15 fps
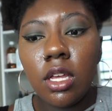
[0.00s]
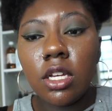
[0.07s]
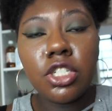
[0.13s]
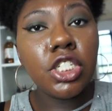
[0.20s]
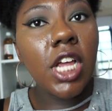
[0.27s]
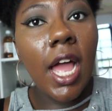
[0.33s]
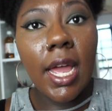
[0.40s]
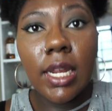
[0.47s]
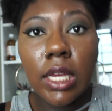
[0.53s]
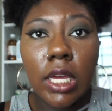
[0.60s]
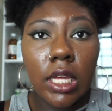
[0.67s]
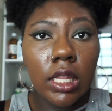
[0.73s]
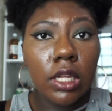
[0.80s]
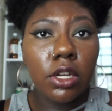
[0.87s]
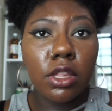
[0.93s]
shine
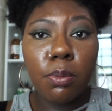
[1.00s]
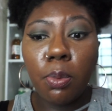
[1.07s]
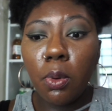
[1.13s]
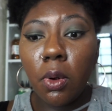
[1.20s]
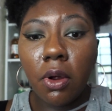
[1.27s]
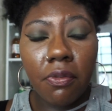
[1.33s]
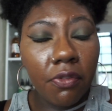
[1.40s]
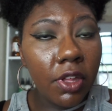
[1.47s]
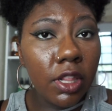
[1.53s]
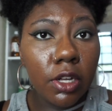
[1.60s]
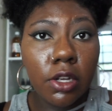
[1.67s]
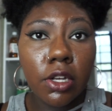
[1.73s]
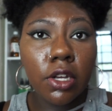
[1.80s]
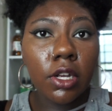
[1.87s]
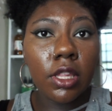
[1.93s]
killer, the pore
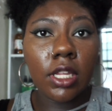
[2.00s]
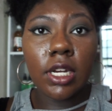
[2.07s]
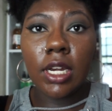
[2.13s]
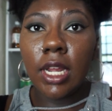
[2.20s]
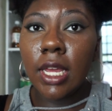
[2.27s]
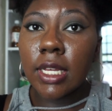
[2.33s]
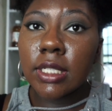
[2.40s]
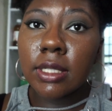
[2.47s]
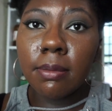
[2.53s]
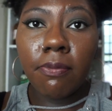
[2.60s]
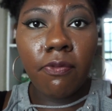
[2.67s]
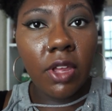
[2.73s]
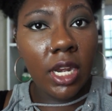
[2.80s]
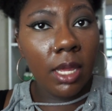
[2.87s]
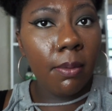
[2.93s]
filler, the NYX and
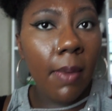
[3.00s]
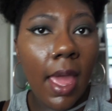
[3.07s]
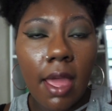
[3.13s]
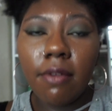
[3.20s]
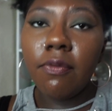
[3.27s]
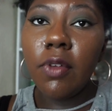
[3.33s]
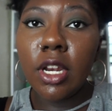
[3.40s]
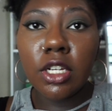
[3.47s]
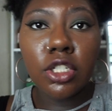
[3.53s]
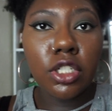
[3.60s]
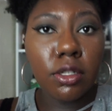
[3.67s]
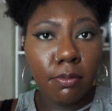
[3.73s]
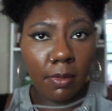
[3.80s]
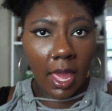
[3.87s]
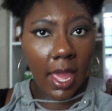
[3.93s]

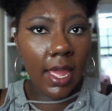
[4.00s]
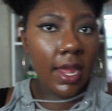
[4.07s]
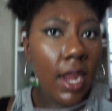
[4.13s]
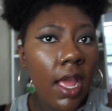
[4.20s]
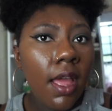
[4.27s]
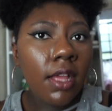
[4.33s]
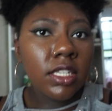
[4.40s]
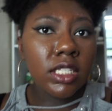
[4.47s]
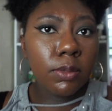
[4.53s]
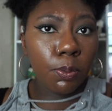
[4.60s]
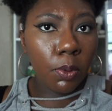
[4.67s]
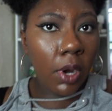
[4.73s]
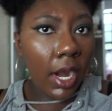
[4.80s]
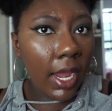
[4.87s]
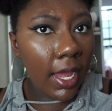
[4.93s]
finish matte
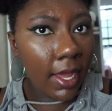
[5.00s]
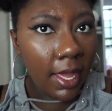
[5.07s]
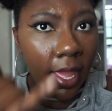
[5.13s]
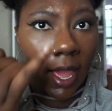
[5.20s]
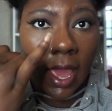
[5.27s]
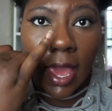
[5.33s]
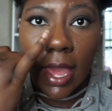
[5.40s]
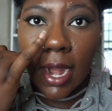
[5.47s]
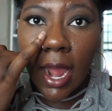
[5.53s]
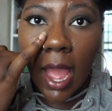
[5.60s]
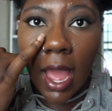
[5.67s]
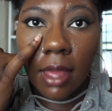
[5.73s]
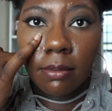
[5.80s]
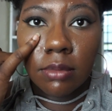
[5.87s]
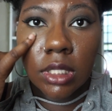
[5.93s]
spray, and
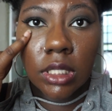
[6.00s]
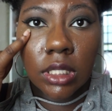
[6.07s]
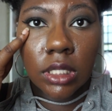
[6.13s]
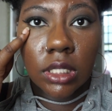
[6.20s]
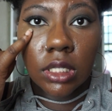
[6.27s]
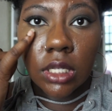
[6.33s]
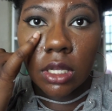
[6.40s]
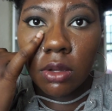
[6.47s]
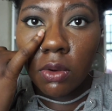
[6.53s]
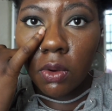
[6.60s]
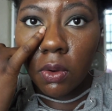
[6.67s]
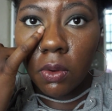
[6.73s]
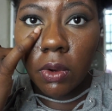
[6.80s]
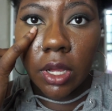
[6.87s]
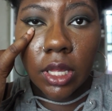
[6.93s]
I'm
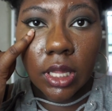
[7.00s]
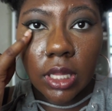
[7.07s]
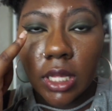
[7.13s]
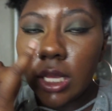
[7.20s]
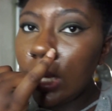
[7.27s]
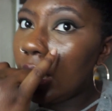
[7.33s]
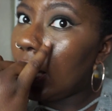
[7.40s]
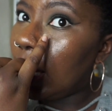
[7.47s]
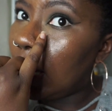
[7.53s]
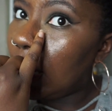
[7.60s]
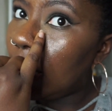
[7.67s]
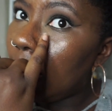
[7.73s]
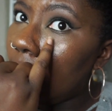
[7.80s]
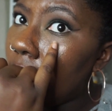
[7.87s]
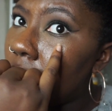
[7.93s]
still oily
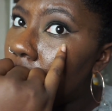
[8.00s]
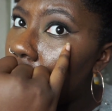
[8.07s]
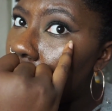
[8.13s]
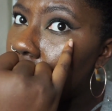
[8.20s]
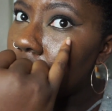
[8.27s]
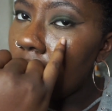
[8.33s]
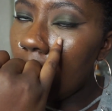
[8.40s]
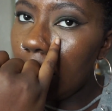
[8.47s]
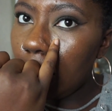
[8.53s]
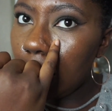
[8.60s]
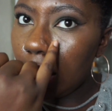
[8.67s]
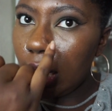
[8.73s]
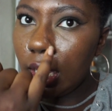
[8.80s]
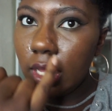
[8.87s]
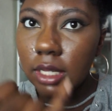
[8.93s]
in these
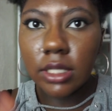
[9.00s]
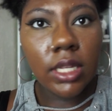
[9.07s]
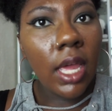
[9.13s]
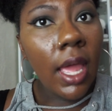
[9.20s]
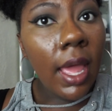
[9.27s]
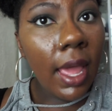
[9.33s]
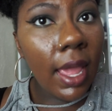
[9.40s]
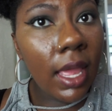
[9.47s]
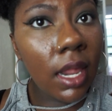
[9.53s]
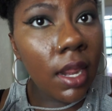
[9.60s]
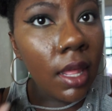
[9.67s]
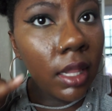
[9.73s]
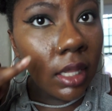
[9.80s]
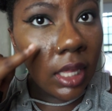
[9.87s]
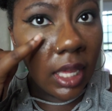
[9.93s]
areas, and
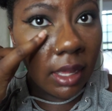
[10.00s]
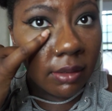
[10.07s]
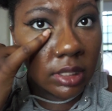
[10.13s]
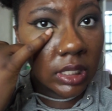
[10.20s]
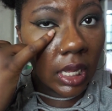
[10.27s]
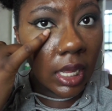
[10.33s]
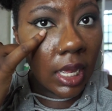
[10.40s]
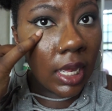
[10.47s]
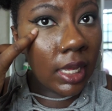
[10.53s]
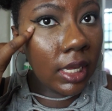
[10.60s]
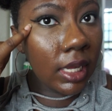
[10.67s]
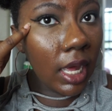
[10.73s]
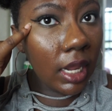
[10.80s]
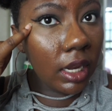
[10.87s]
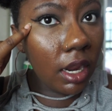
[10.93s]
it leaves like a
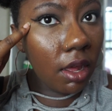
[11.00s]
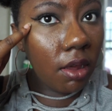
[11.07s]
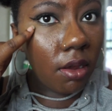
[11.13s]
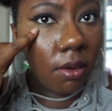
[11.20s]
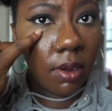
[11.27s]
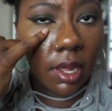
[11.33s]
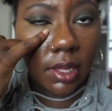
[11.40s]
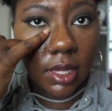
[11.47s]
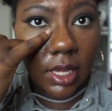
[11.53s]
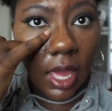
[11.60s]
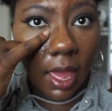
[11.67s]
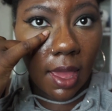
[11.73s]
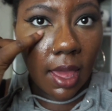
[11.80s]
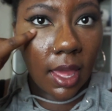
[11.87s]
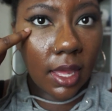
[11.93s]
yellow
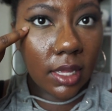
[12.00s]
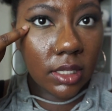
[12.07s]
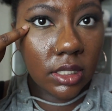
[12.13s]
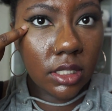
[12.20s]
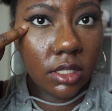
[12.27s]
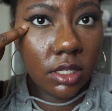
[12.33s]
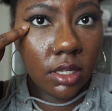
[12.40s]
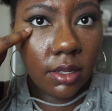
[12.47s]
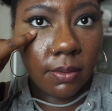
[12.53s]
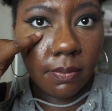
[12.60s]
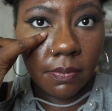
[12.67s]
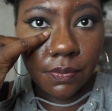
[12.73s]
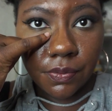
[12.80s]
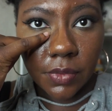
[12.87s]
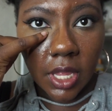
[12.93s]
cast
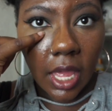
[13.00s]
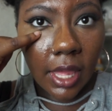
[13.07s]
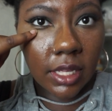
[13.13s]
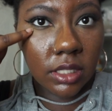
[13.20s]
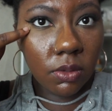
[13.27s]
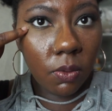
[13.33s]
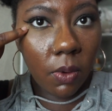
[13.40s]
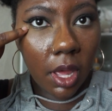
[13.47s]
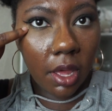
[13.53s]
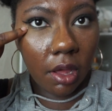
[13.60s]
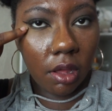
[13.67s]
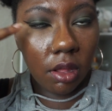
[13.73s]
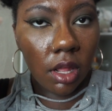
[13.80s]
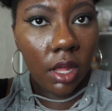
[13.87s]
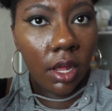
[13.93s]
as
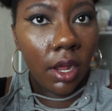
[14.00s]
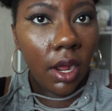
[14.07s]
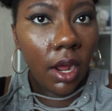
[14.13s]
well.